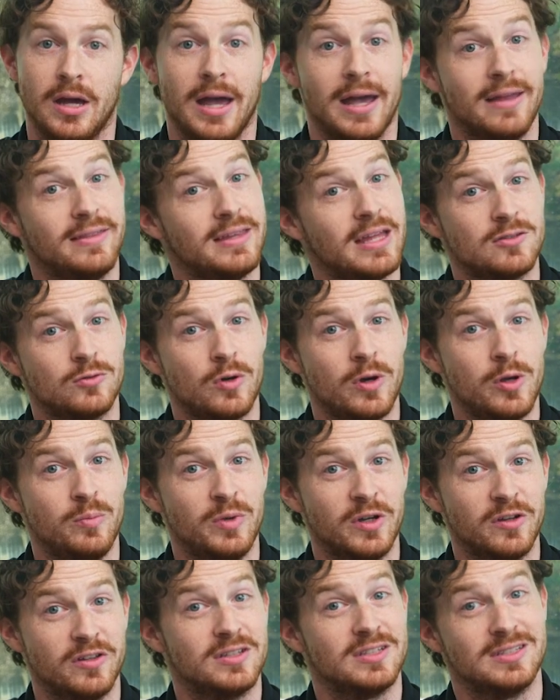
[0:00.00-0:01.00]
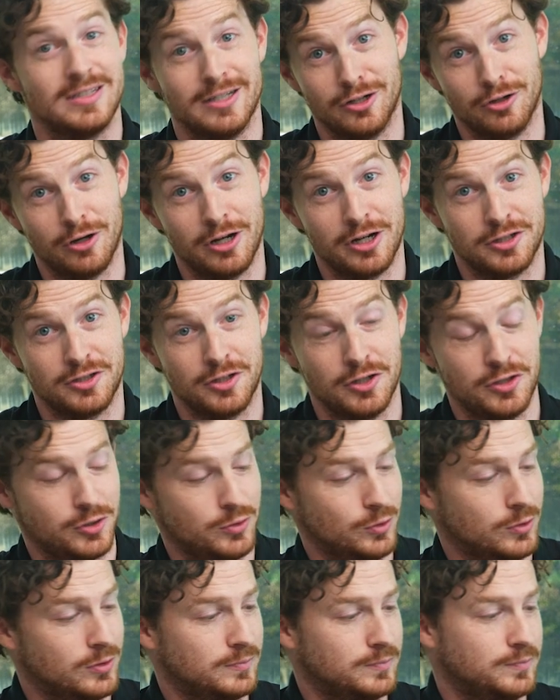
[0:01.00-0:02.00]
And that's why we built this integrator search
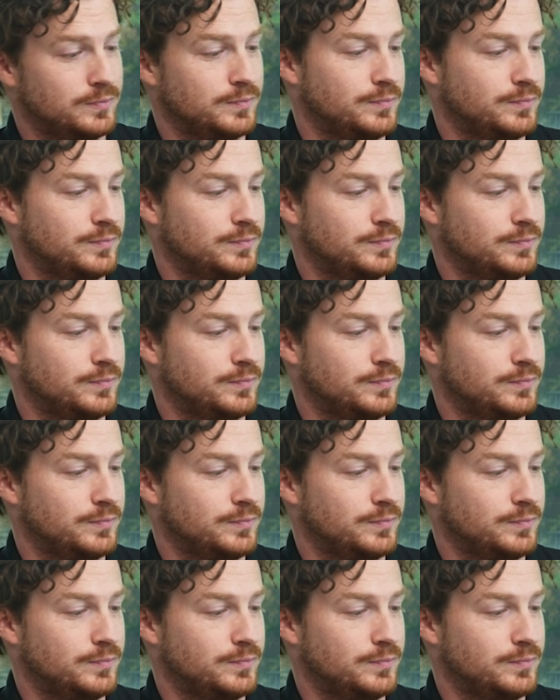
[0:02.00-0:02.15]
tool.